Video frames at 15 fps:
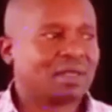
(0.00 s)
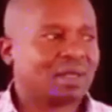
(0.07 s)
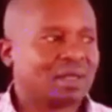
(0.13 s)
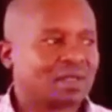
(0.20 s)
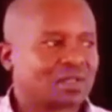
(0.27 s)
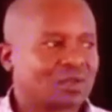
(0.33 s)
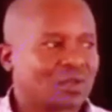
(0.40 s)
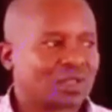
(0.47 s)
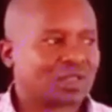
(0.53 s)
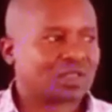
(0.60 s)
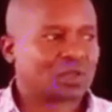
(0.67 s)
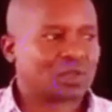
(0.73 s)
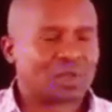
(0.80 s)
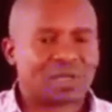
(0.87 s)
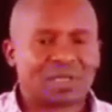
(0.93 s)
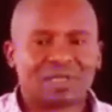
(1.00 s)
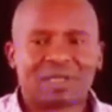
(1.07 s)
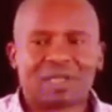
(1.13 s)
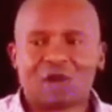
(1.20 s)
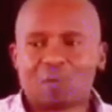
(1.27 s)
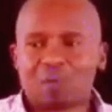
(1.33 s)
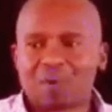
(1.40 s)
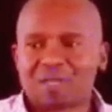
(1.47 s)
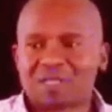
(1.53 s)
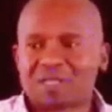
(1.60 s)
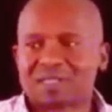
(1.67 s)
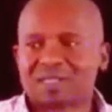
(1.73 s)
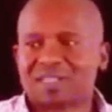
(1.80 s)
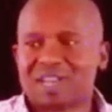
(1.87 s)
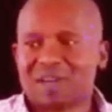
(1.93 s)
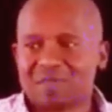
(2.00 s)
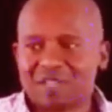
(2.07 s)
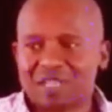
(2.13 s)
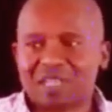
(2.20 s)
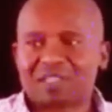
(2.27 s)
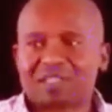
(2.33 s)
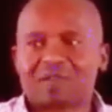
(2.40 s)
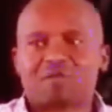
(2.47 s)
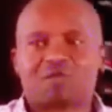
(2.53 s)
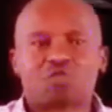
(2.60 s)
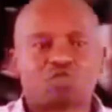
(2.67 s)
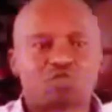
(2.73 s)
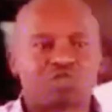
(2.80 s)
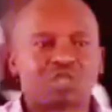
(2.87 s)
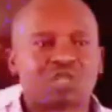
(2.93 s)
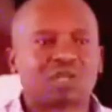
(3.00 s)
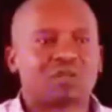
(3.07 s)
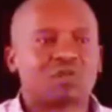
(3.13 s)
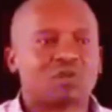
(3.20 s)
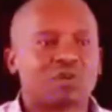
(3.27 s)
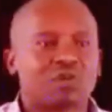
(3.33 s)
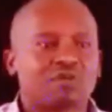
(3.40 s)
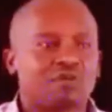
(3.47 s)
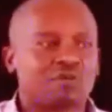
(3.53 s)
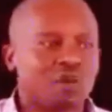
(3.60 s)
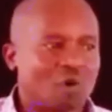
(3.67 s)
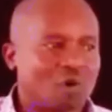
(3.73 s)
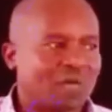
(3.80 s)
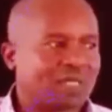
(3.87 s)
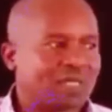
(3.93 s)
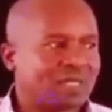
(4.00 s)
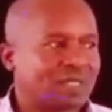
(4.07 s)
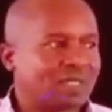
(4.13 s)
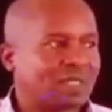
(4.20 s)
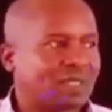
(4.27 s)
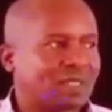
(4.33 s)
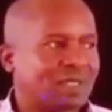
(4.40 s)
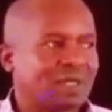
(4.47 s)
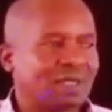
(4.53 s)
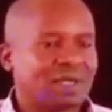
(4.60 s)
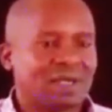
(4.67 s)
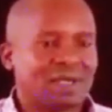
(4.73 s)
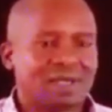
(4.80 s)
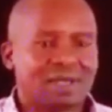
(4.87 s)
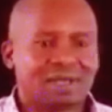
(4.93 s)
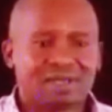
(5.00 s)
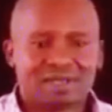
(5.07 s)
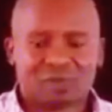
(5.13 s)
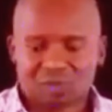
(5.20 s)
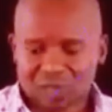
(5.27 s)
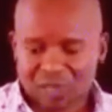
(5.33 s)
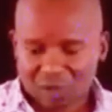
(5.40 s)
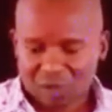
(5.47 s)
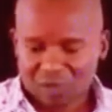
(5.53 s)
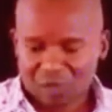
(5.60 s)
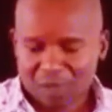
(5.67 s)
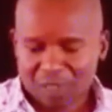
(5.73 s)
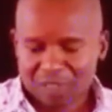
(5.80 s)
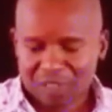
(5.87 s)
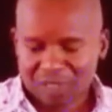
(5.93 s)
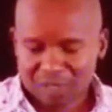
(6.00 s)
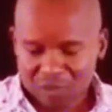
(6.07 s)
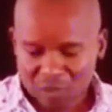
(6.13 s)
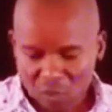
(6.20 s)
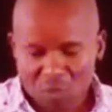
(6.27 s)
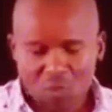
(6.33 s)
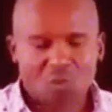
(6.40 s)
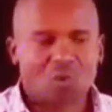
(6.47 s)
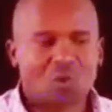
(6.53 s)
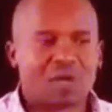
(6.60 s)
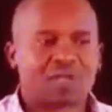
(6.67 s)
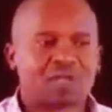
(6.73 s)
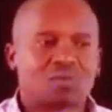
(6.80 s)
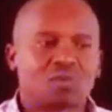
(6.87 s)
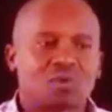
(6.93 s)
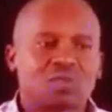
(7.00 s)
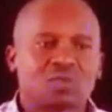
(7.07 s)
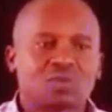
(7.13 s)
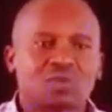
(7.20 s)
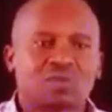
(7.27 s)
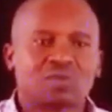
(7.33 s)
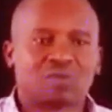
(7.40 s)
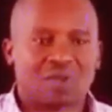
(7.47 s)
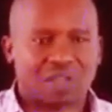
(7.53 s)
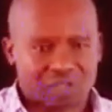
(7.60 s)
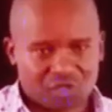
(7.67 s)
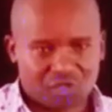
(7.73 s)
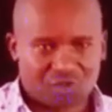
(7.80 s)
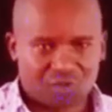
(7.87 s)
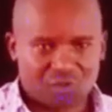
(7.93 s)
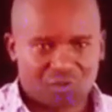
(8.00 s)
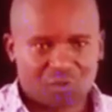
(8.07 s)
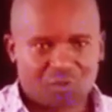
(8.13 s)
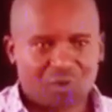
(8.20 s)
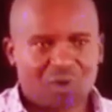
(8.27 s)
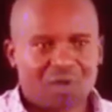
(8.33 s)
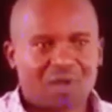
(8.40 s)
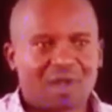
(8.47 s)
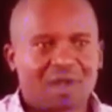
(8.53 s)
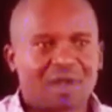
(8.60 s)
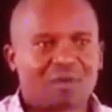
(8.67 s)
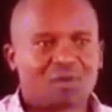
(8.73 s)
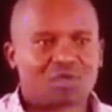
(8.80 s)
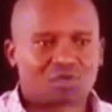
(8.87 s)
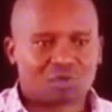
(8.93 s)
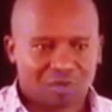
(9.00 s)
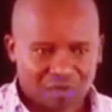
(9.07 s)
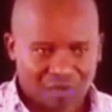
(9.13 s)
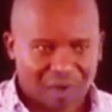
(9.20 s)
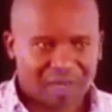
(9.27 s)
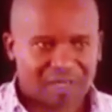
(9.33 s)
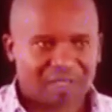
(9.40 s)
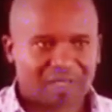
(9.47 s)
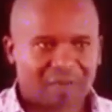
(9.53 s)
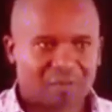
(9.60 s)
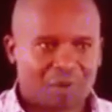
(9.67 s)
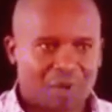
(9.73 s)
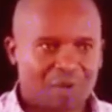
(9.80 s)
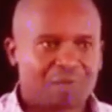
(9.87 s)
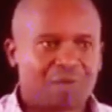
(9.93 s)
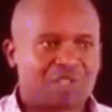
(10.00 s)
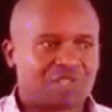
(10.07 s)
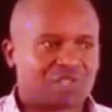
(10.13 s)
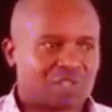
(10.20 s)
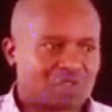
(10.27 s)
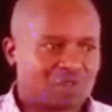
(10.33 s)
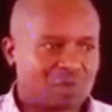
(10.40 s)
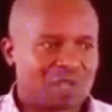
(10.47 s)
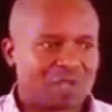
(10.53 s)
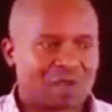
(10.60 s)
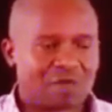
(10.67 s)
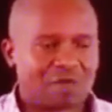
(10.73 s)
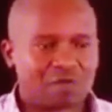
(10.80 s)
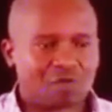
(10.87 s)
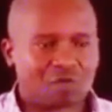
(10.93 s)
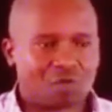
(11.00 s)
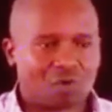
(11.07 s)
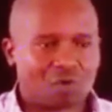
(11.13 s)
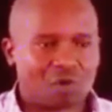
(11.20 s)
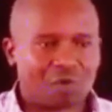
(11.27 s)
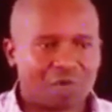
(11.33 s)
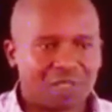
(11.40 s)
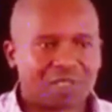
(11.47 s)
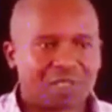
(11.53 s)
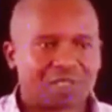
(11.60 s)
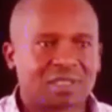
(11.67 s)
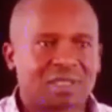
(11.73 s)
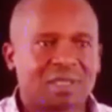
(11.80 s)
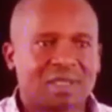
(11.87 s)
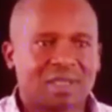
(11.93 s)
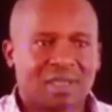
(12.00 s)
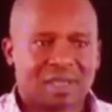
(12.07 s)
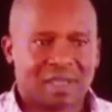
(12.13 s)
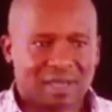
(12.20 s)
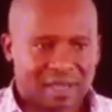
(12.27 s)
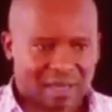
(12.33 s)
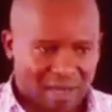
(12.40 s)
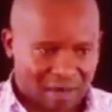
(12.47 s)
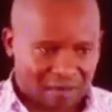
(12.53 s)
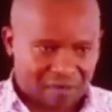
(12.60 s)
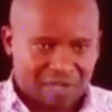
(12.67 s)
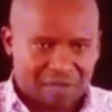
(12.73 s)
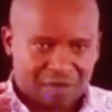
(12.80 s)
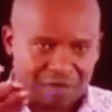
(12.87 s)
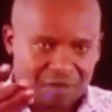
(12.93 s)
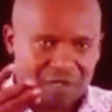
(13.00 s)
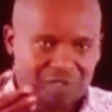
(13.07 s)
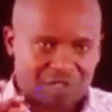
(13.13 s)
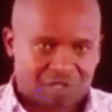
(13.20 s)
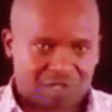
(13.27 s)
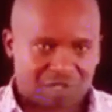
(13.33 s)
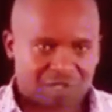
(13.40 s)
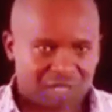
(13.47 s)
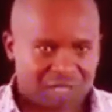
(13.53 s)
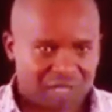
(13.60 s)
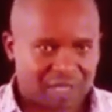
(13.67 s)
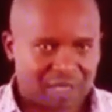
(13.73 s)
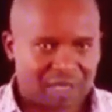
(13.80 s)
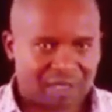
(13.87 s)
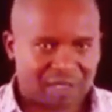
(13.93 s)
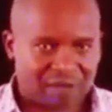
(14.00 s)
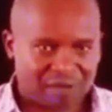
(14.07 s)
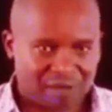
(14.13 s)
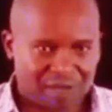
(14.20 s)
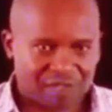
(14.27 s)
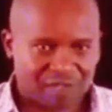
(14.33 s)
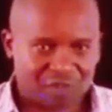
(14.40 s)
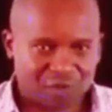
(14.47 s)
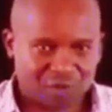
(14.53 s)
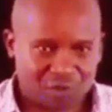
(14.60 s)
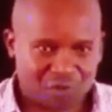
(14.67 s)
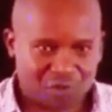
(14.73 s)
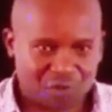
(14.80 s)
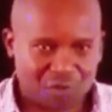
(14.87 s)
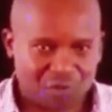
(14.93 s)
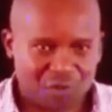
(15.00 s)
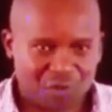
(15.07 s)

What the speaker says: so that you can help us navigate the future going forward. And without much ado, I want to invite the Prime Minister to make a few comments, and after he finishes, he can invite you to